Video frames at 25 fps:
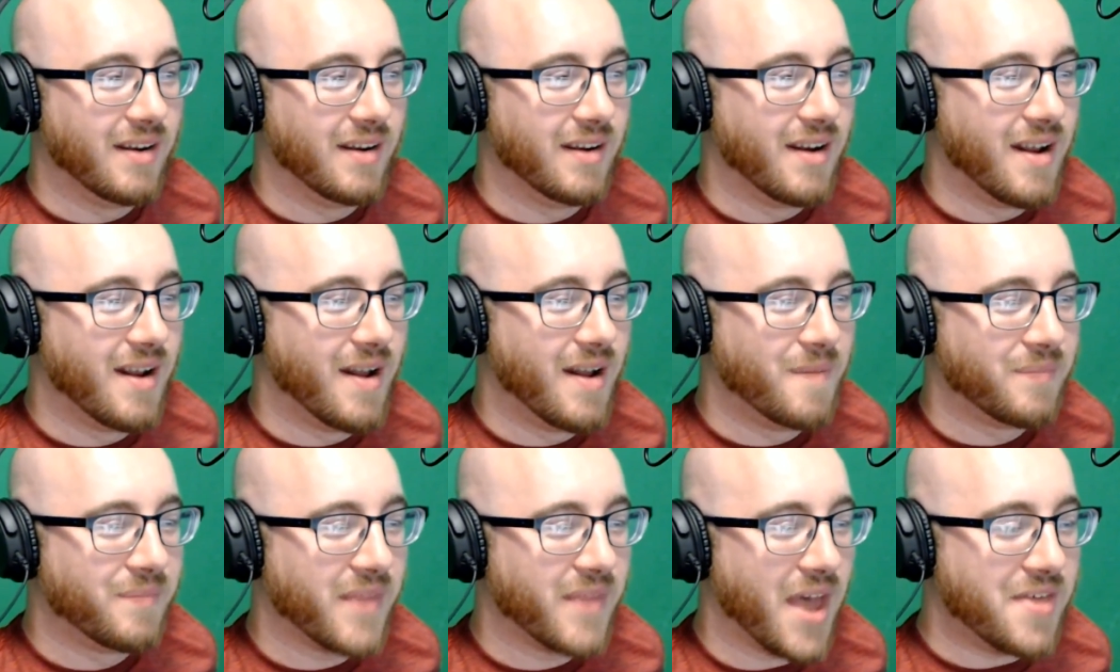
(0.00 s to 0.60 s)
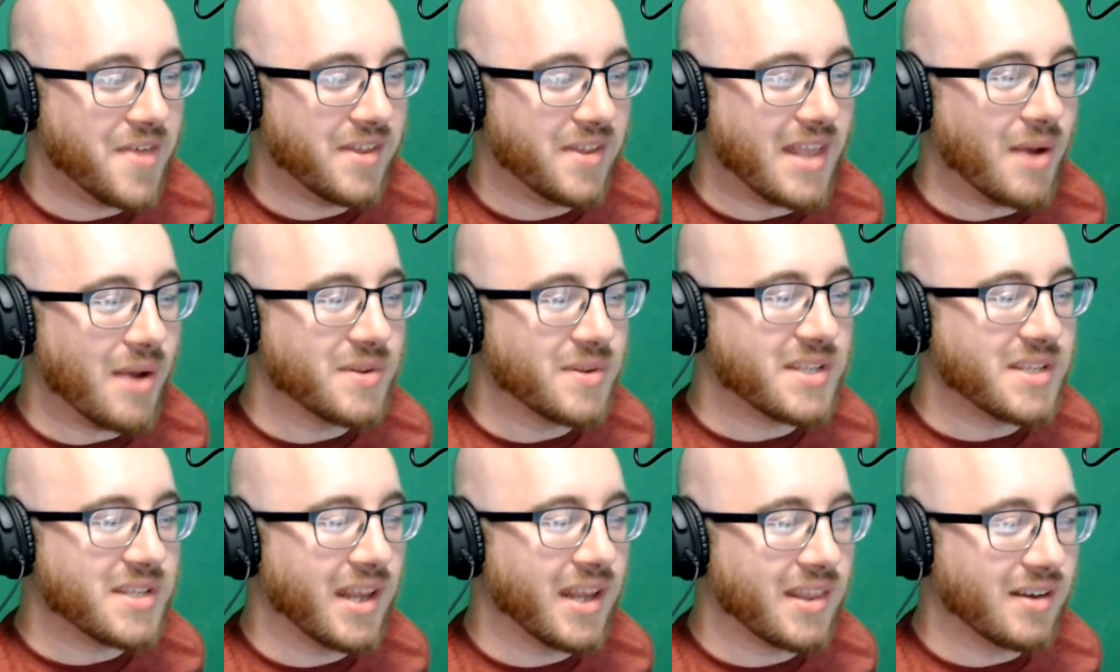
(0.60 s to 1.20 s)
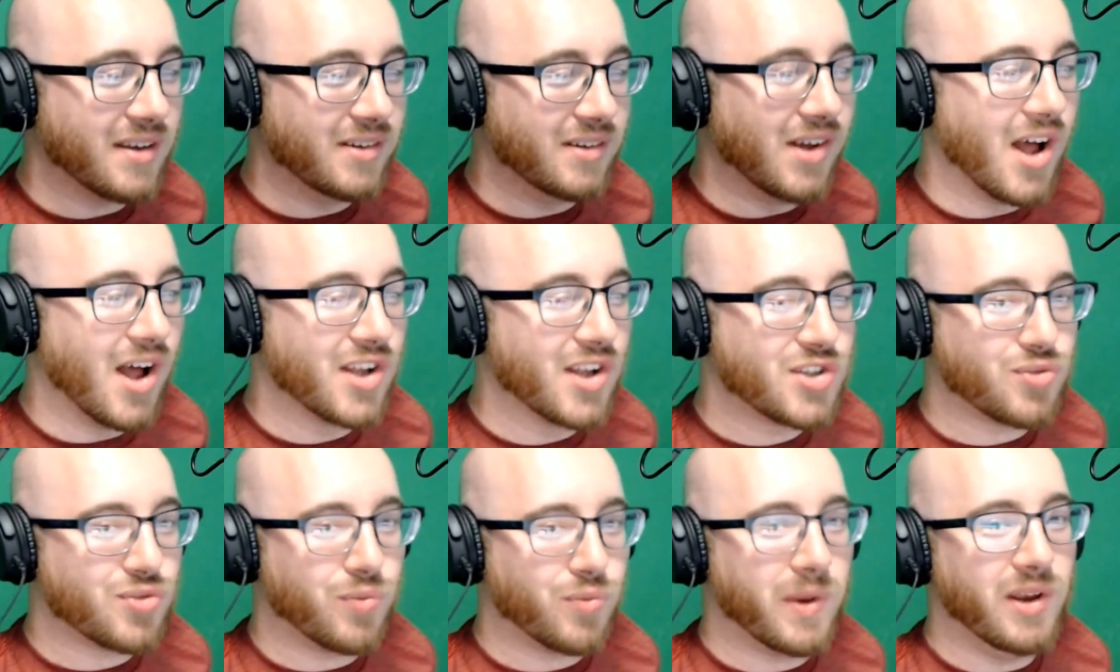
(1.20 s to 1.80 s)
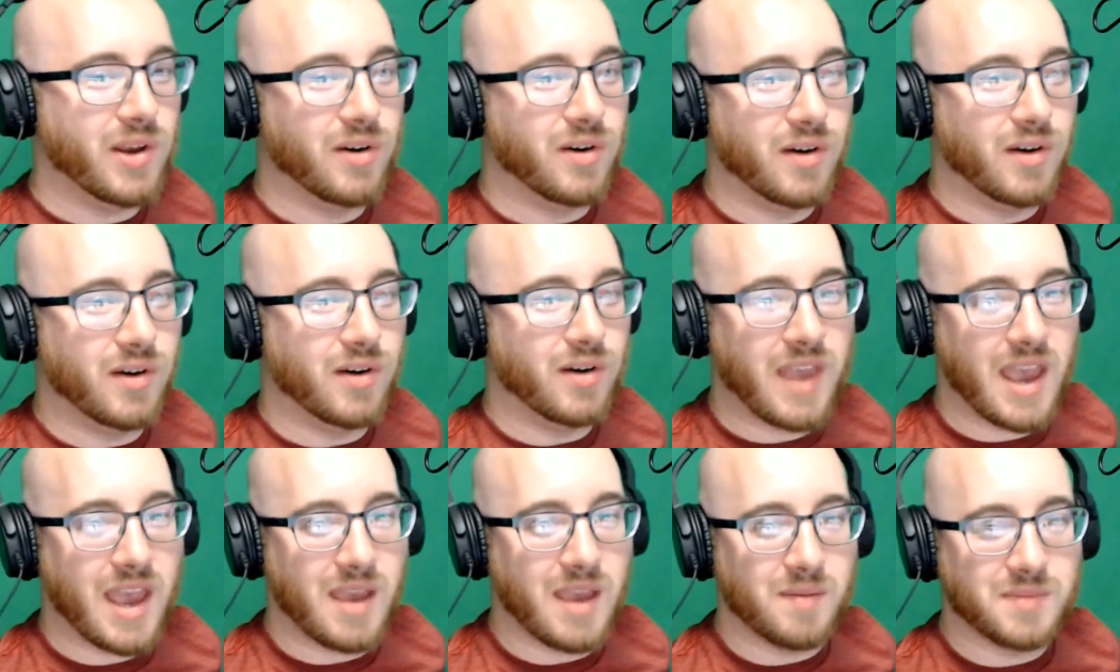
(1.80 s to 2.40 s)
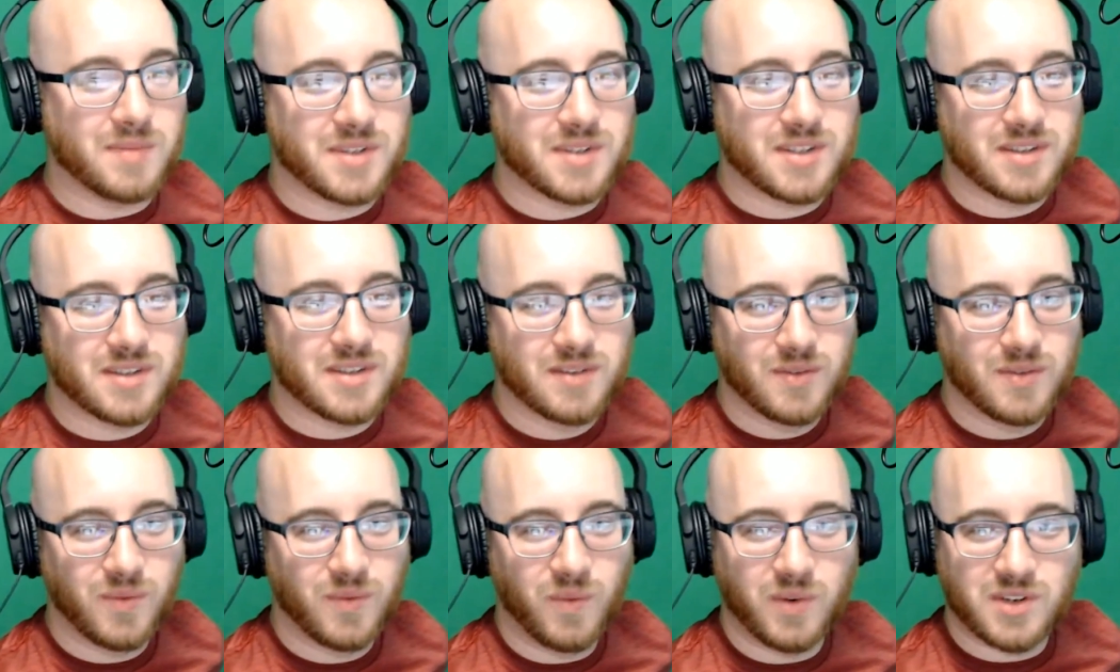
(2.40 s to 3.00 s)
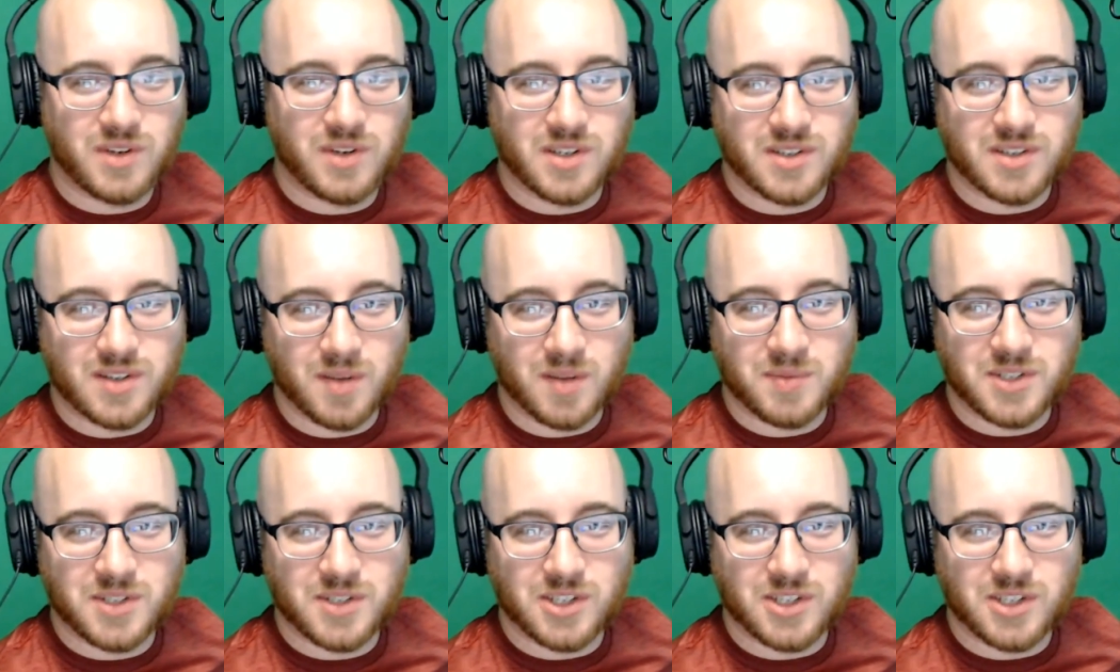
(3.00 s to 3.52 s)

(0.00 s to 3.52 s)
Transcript: I think that was in like the launch reel of games, which is absurd.